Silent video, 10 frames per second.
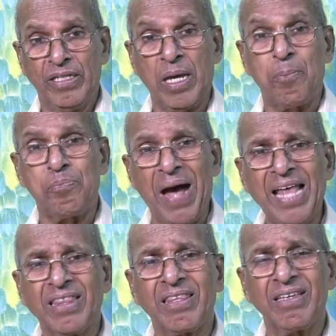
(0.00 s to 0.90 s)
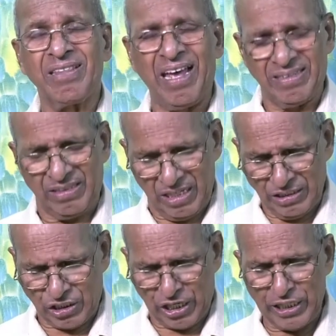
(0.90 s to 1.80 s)
the path that
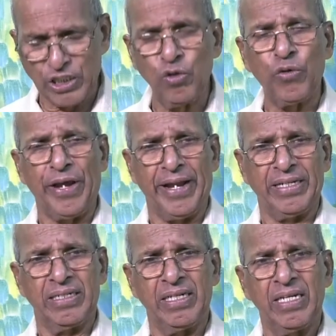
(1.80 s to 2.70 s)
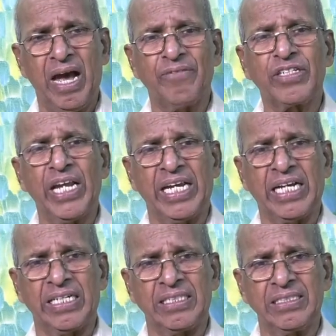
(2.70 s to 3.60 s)
this centurion have
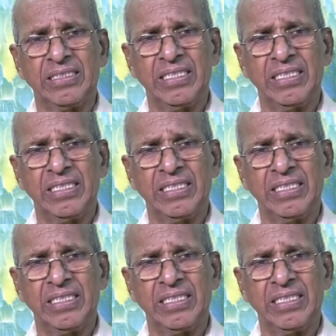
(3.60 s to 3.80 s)
taken.